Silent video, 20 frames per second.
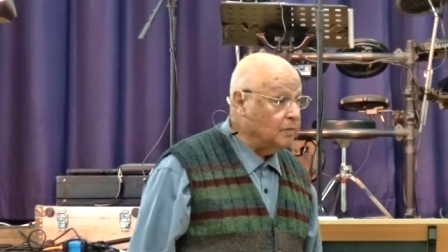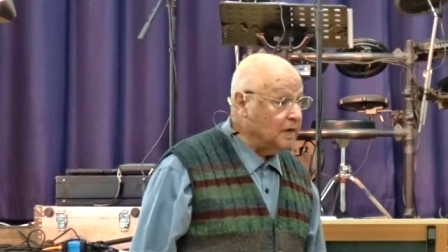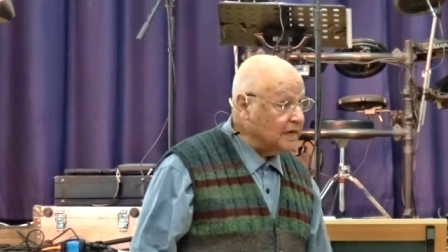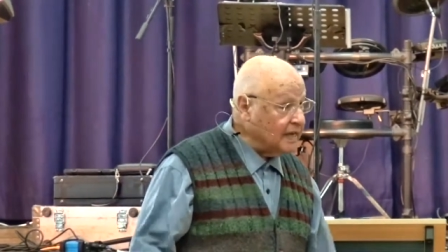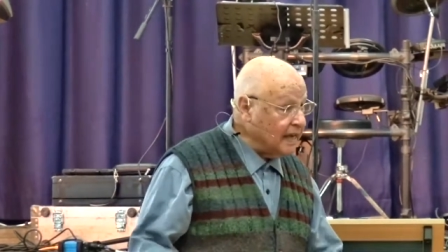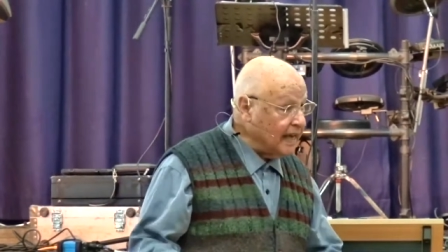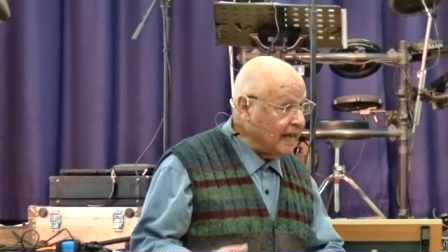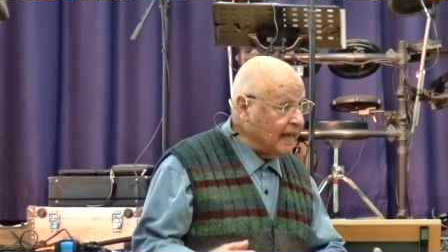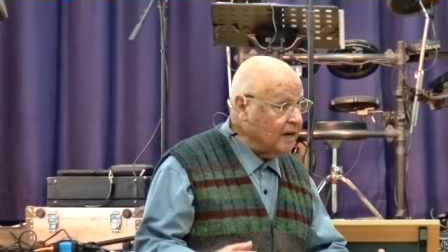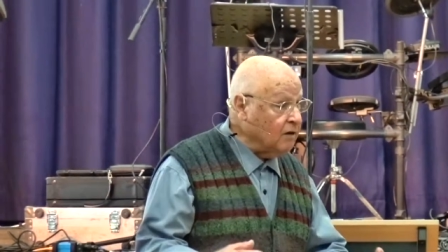
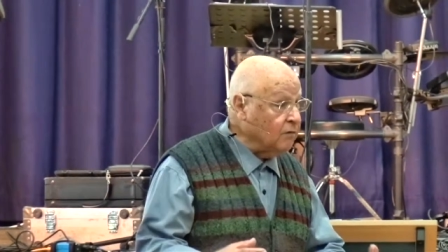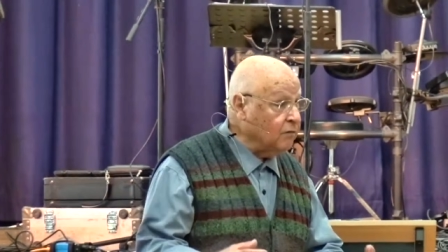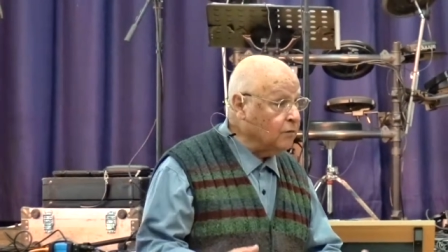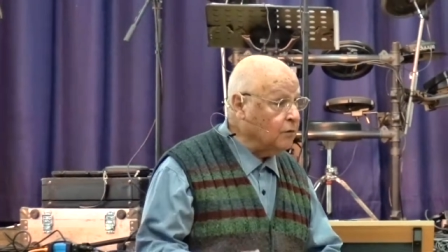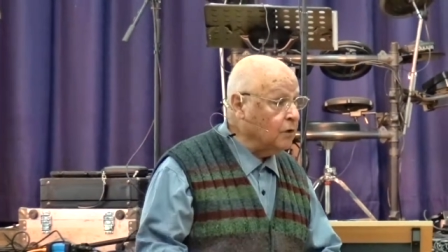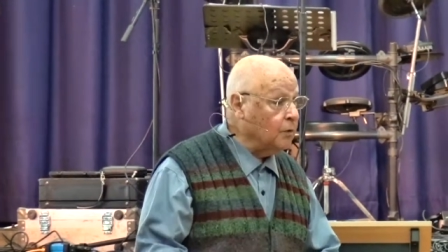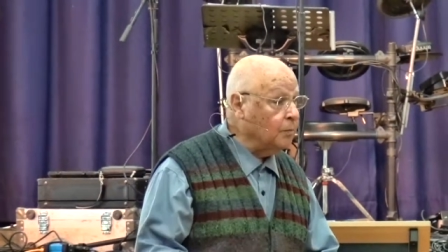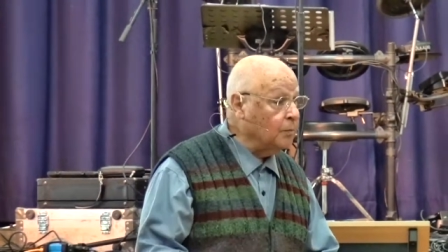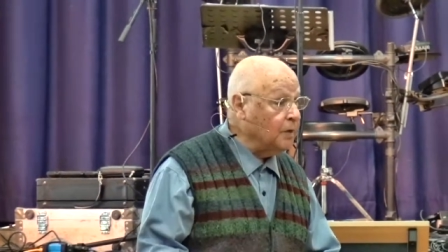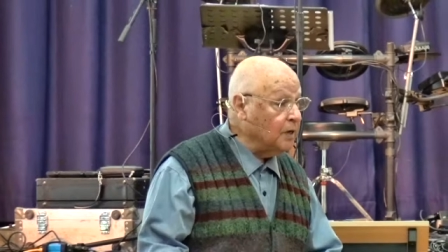But a
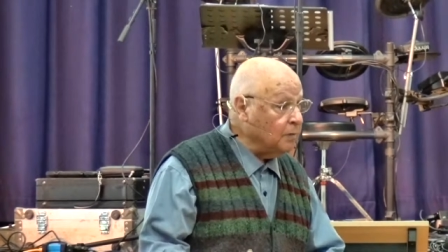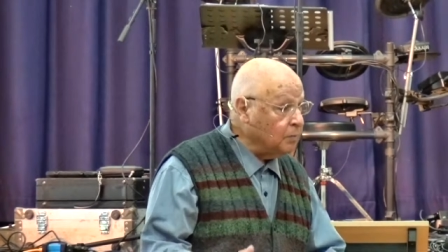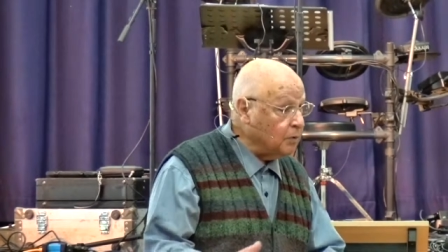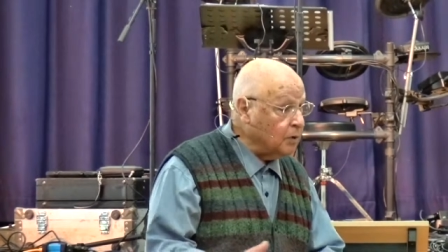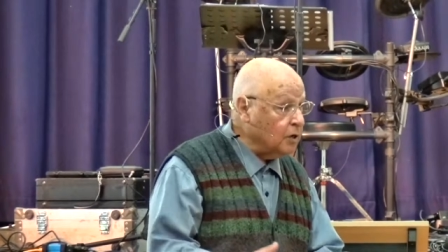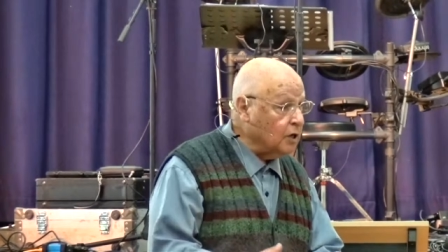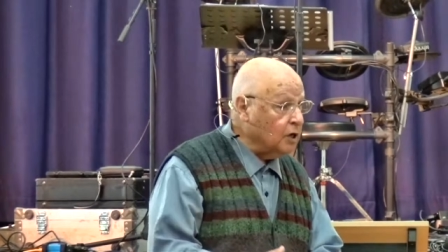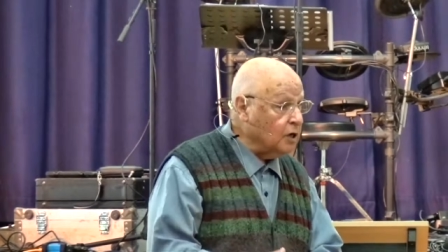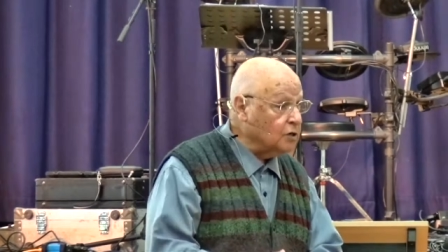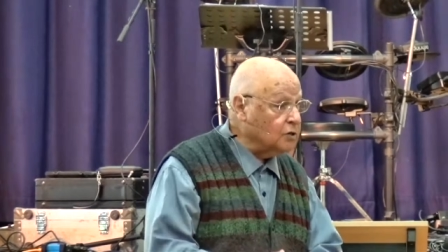handful of
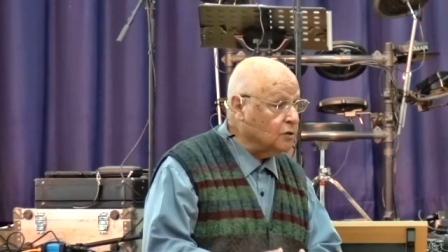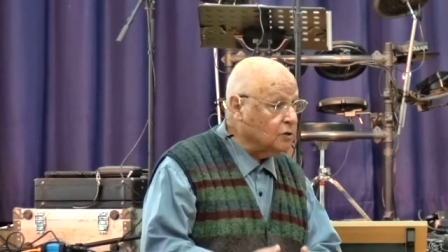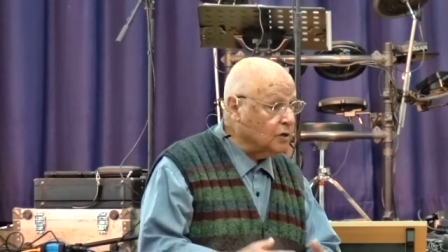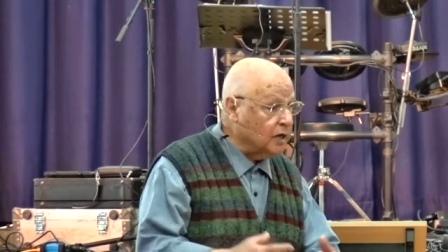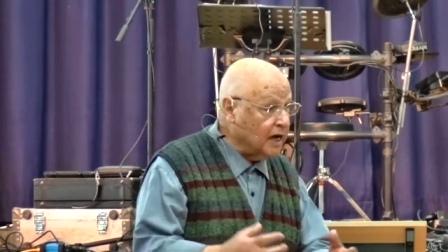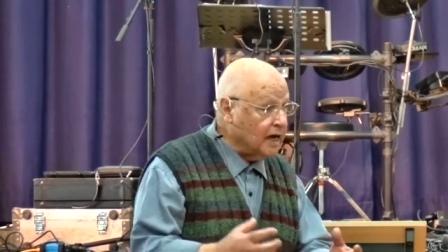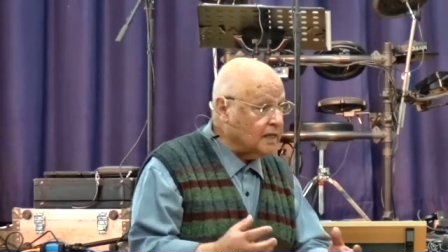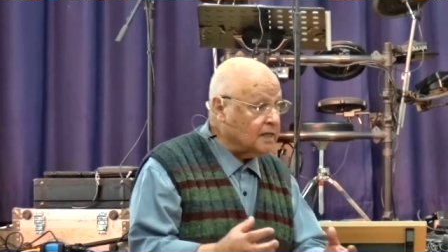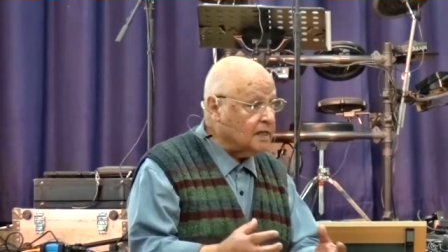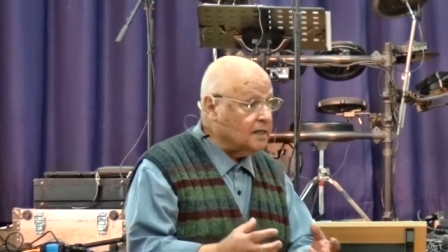people got
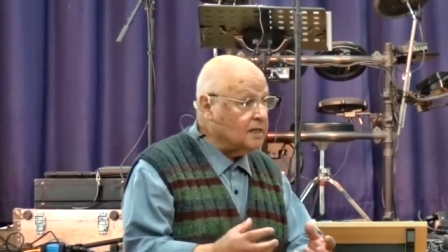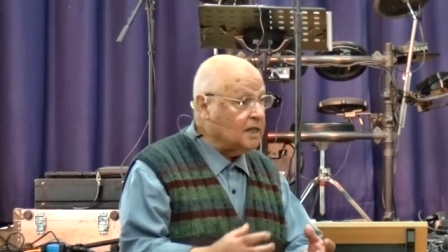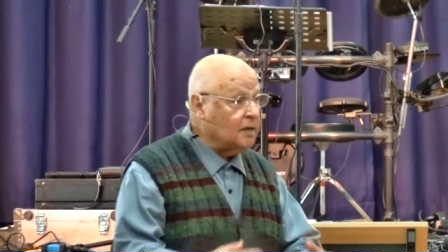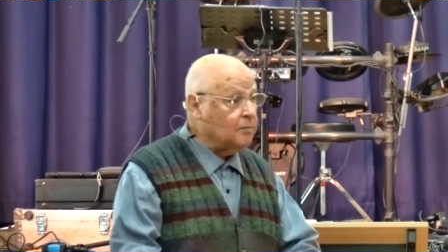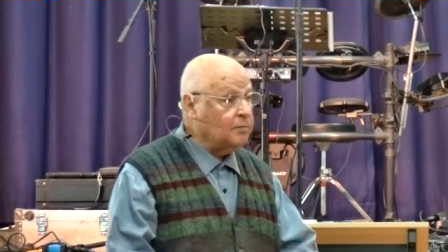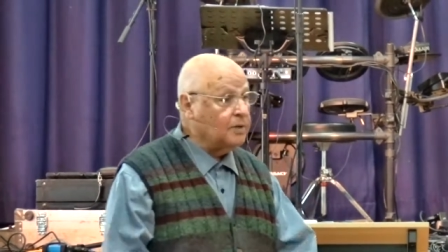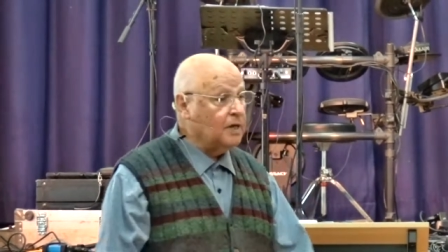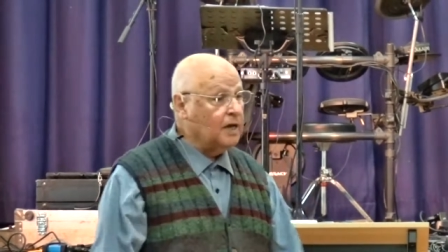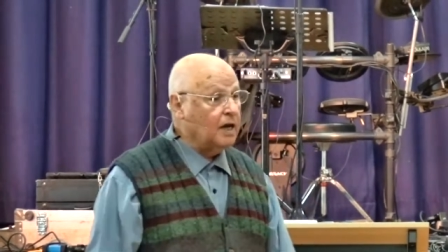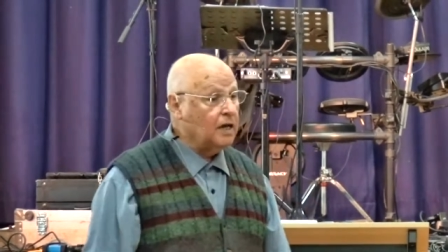together.
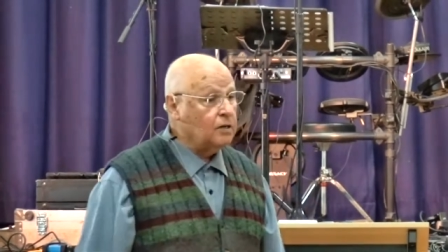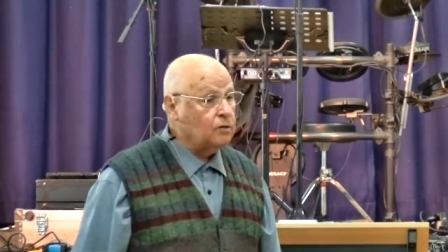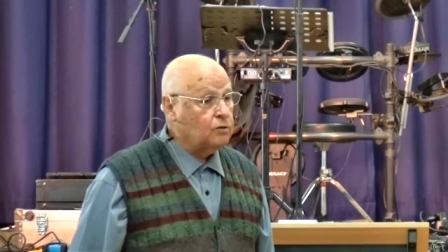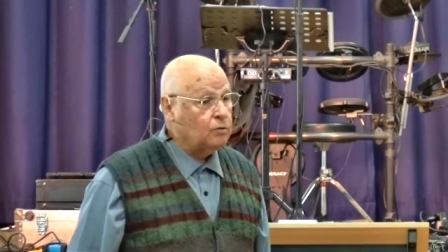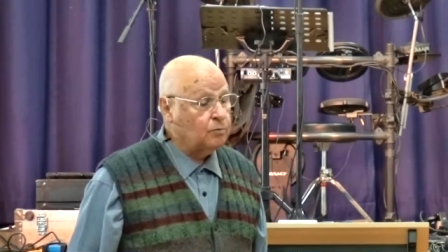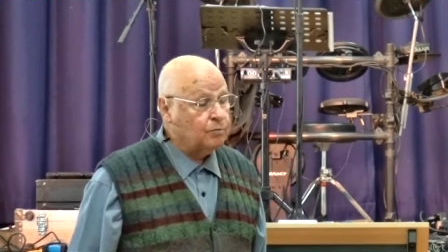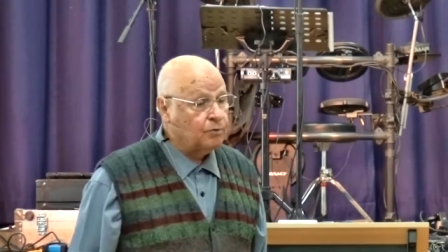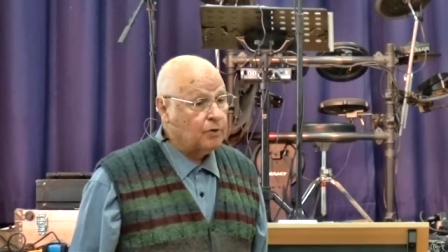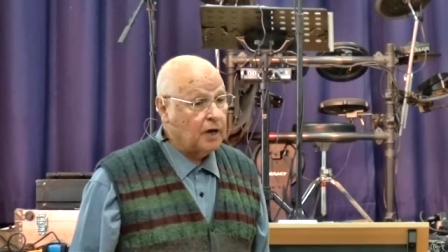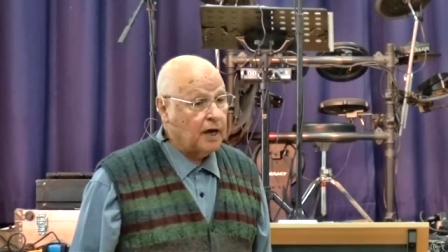They began
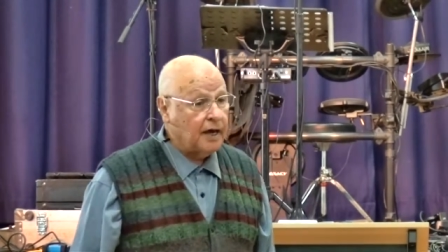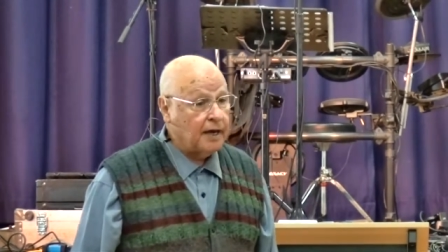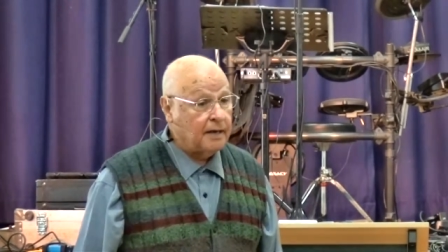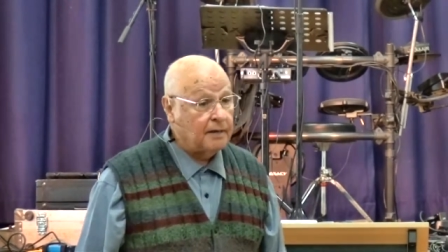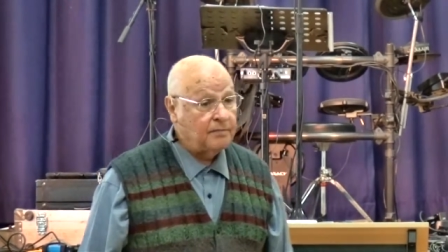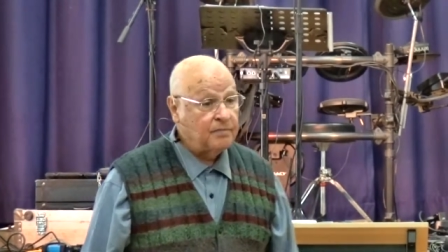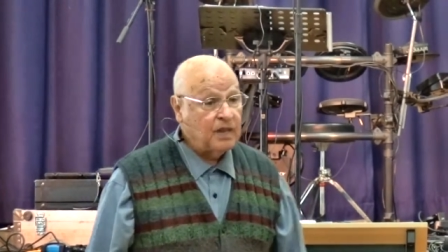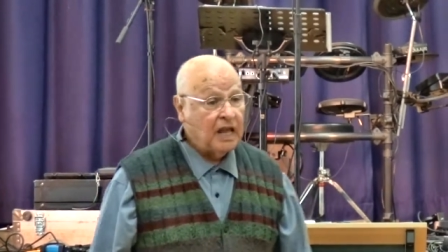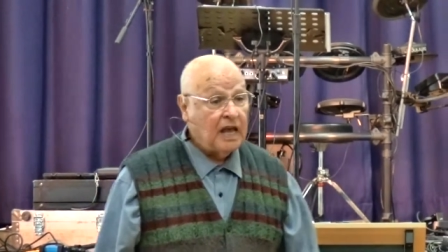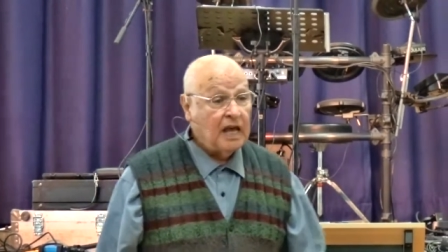to pray.